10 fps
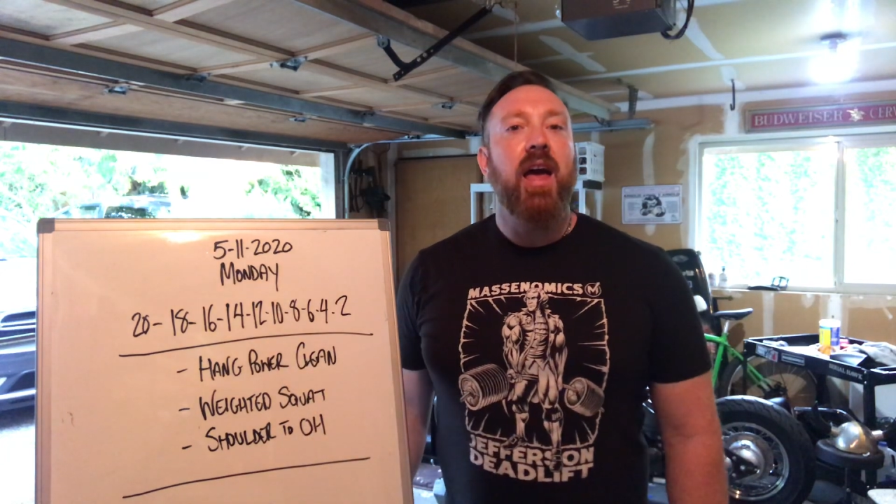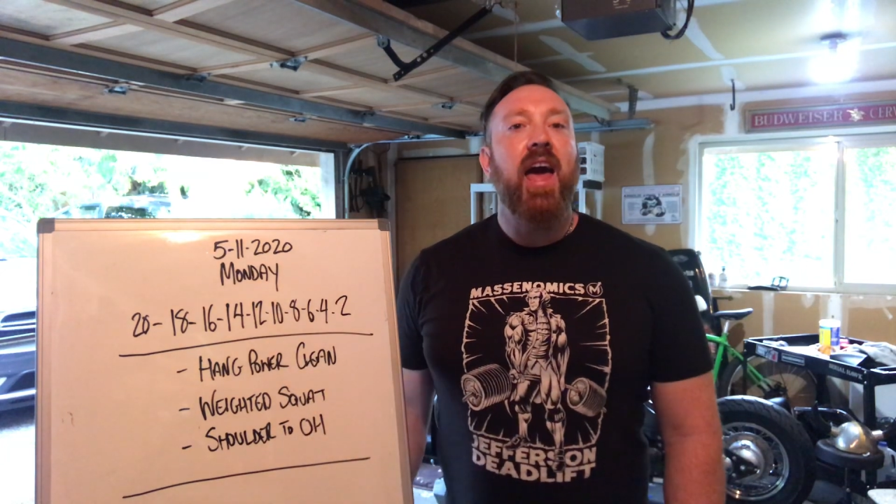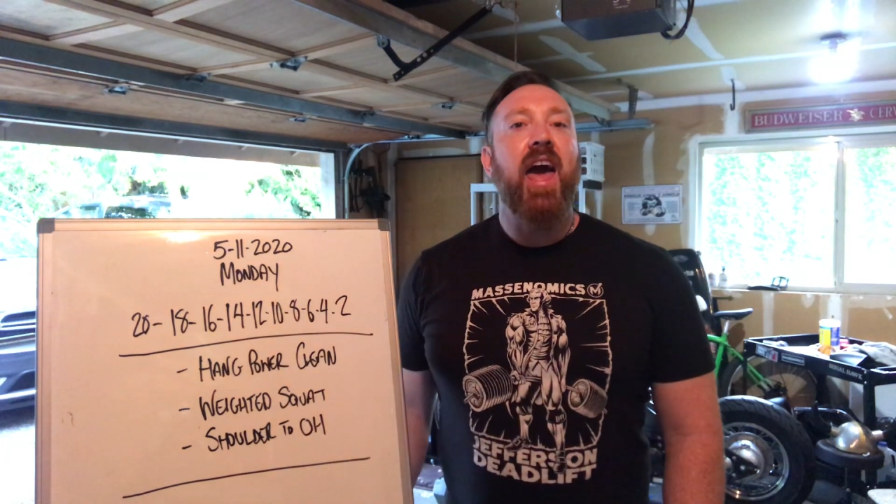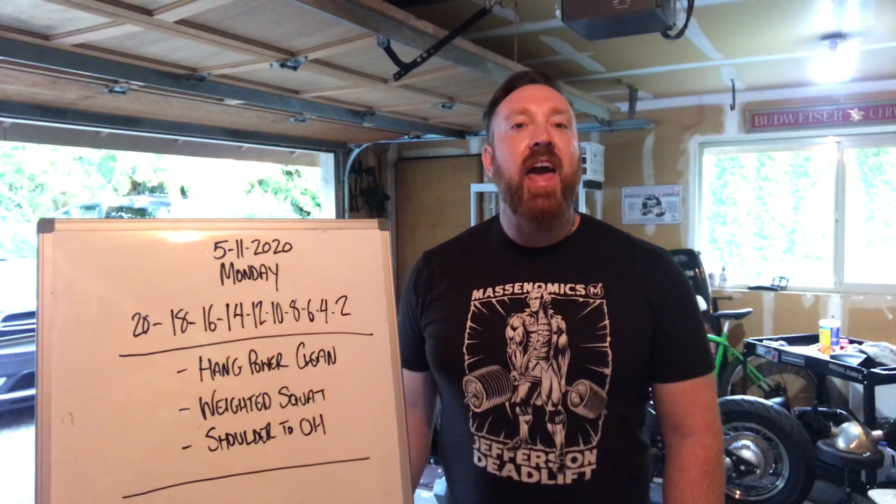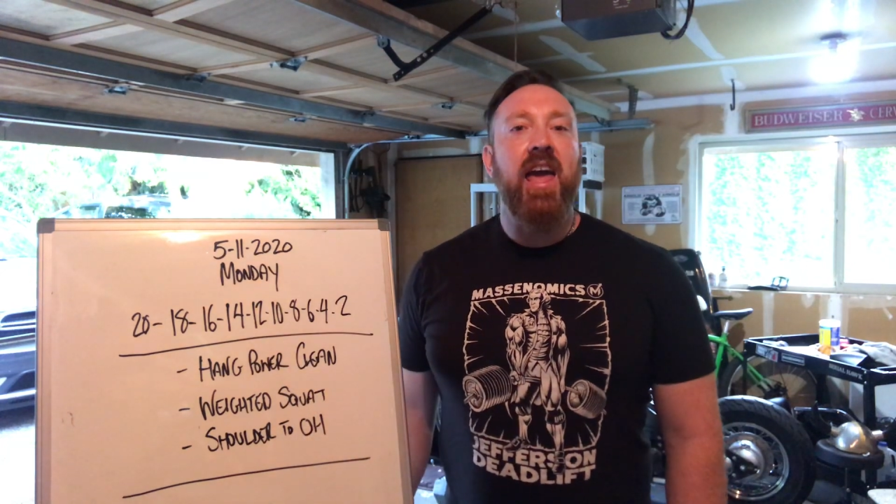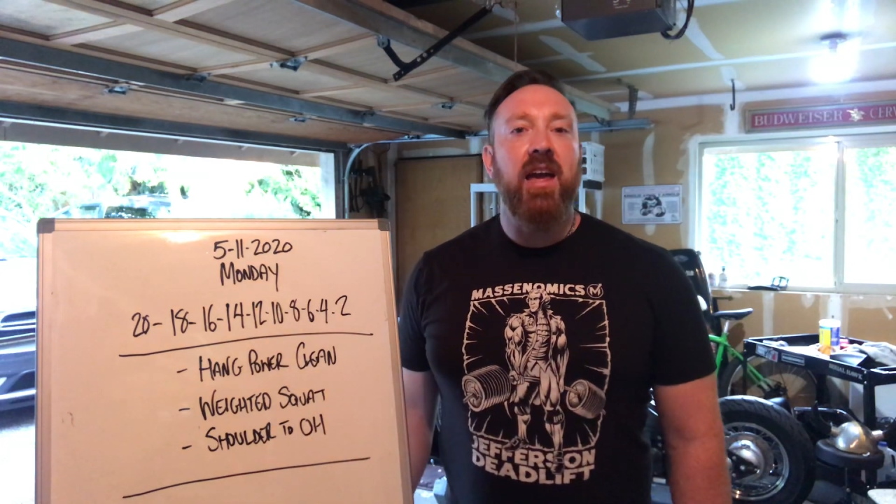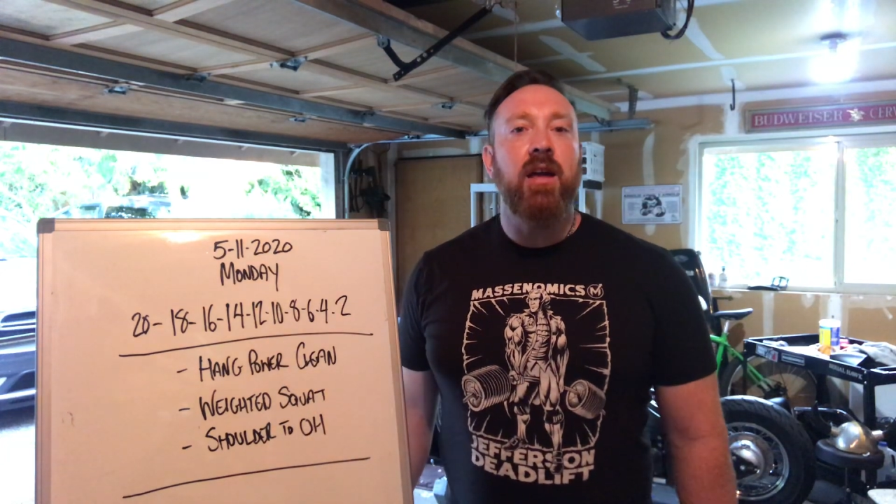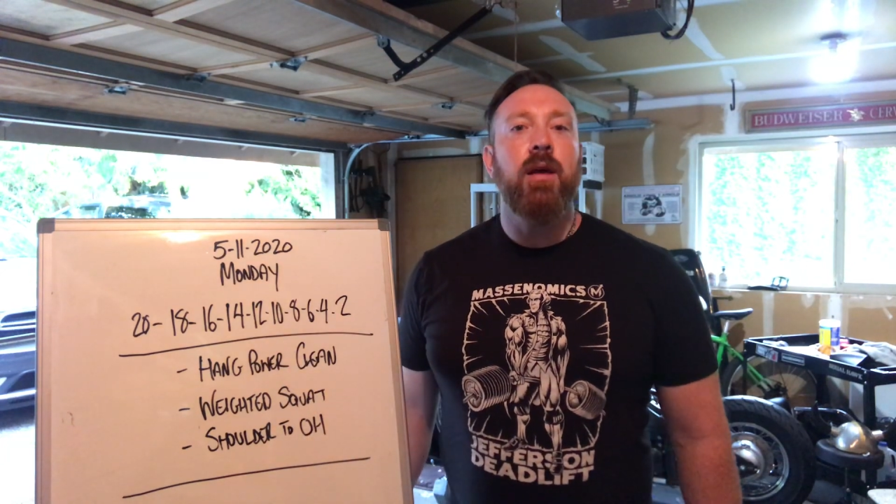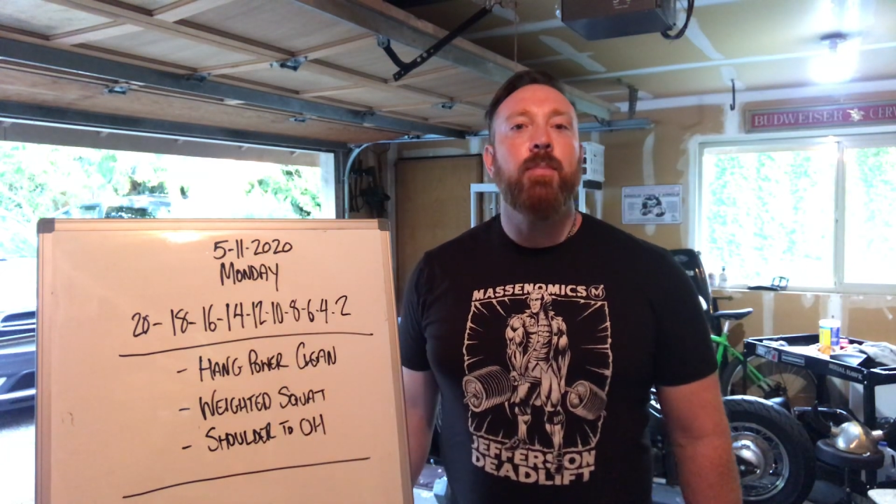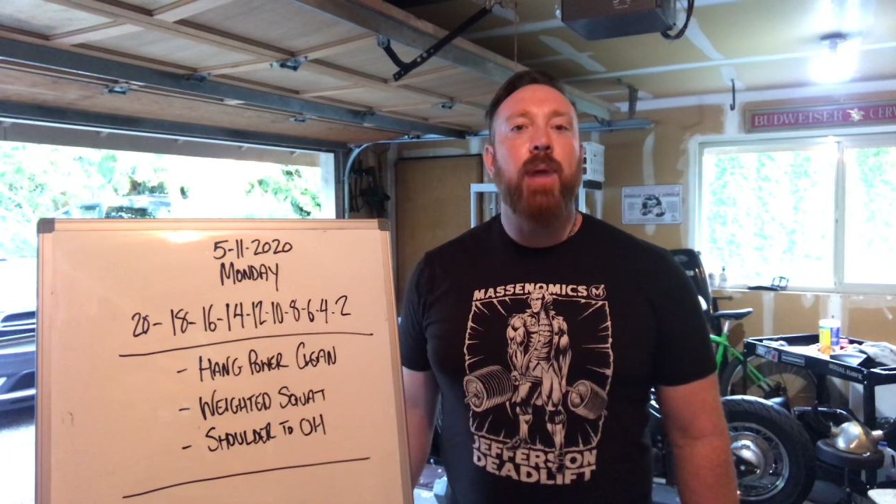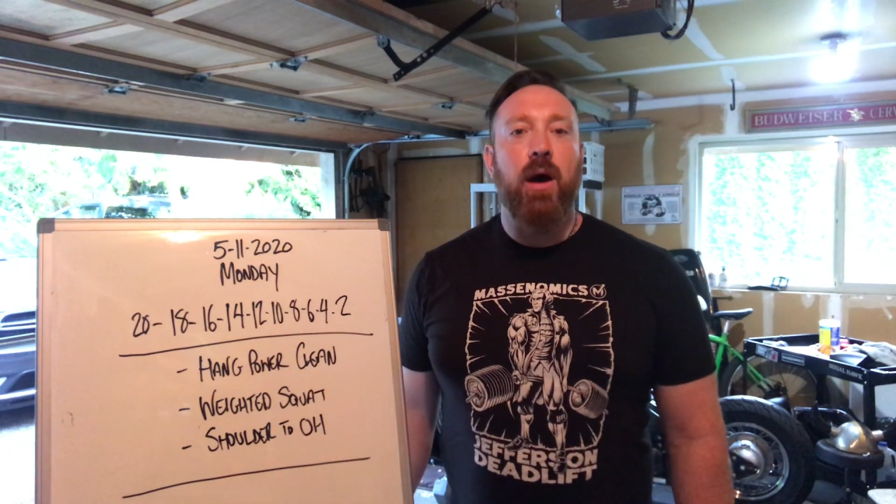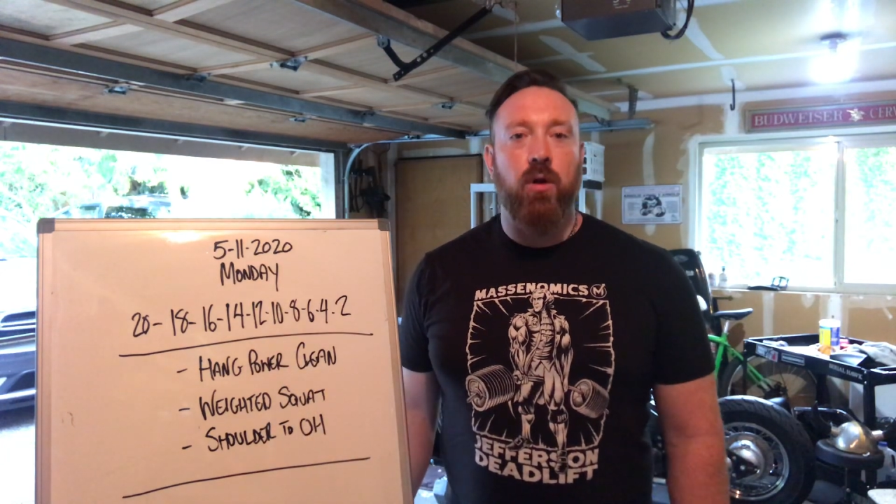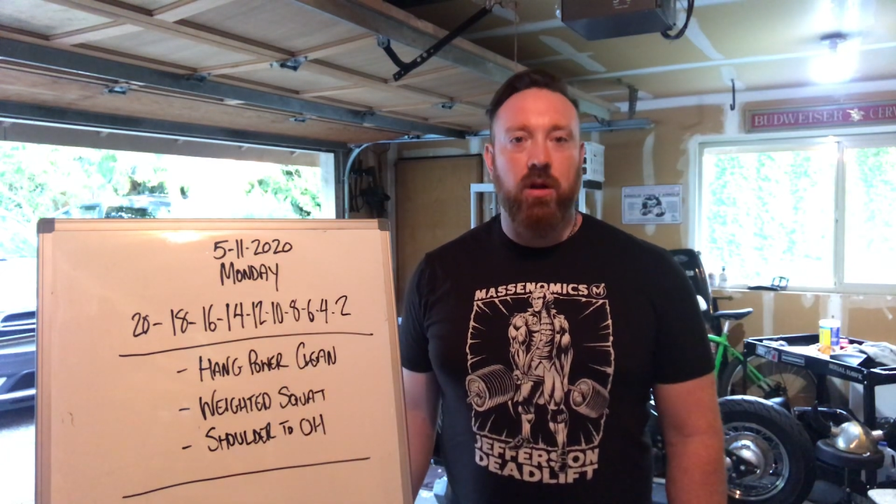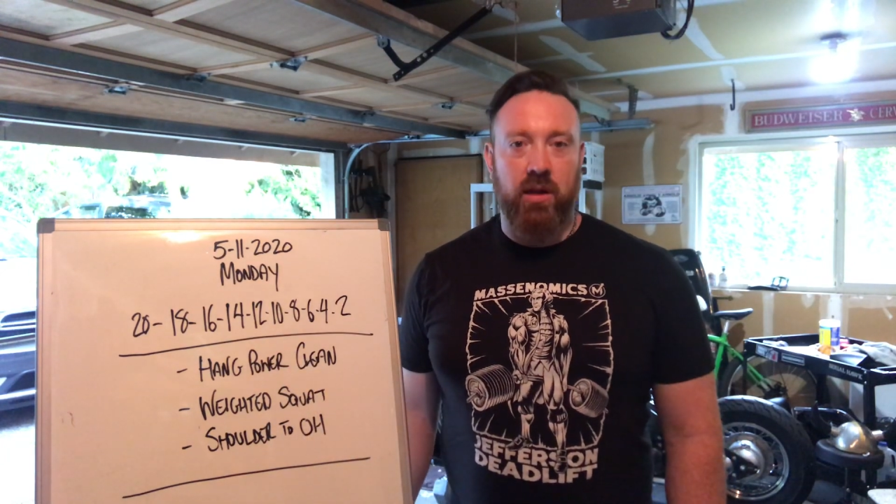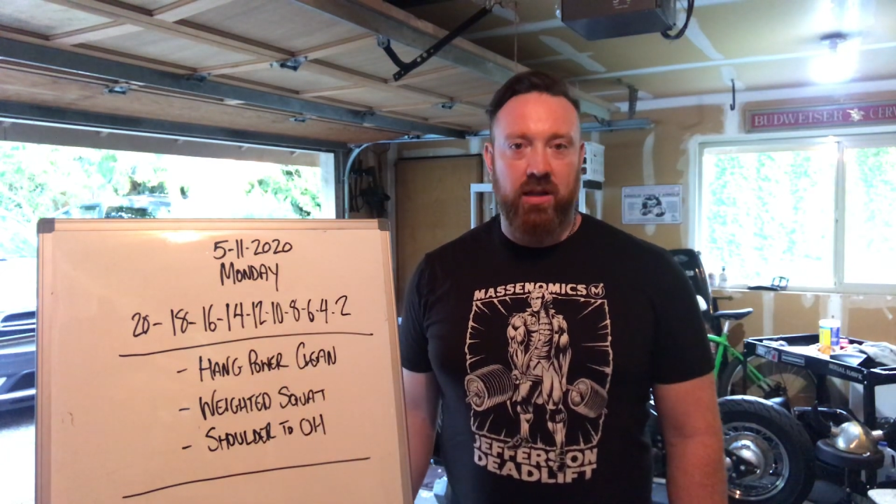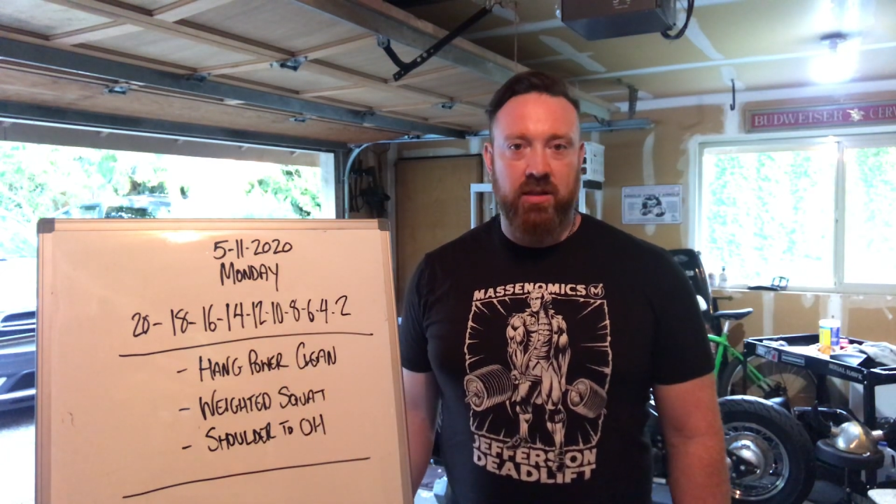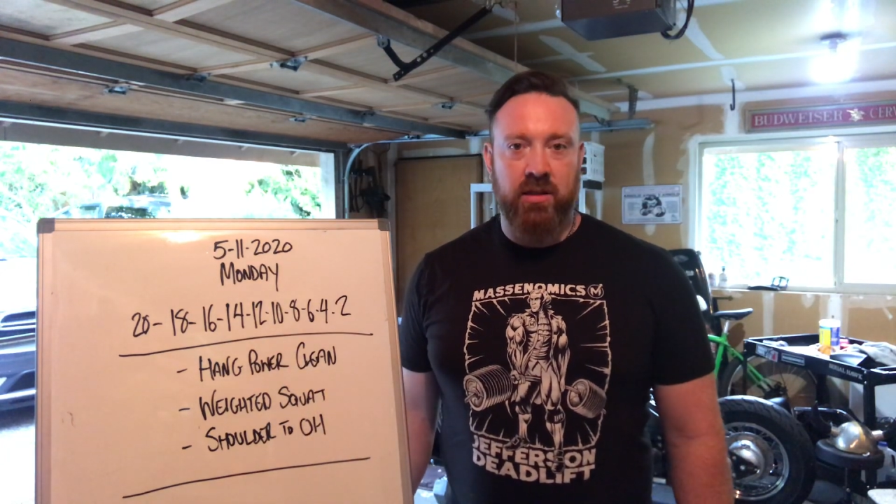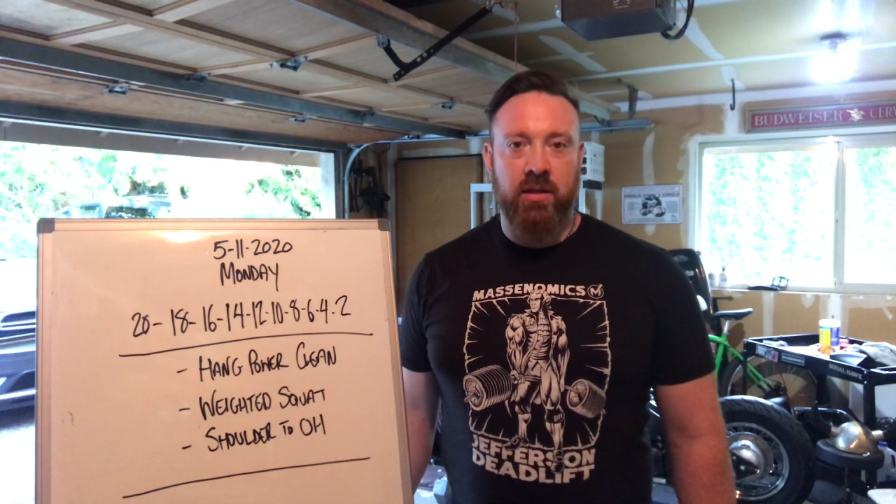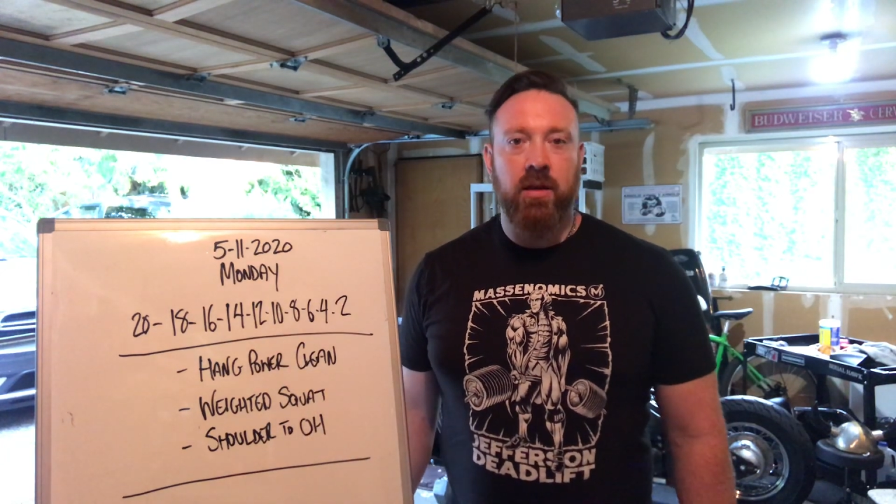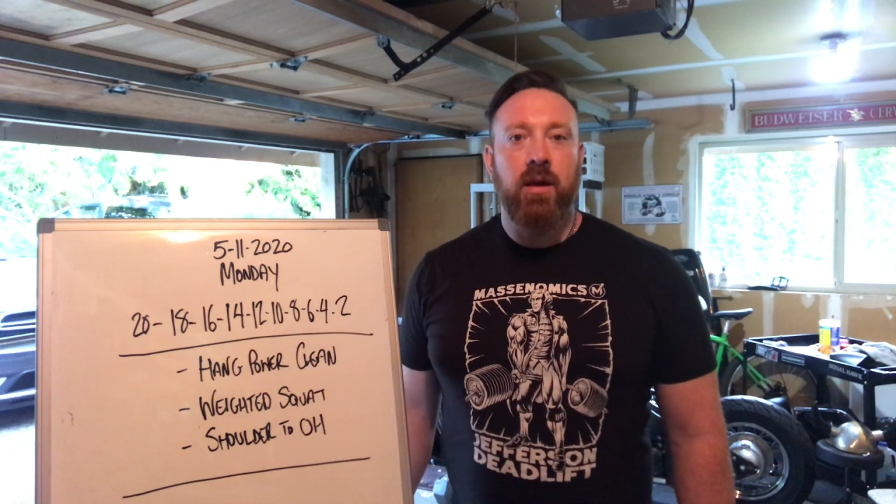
hang power cleans.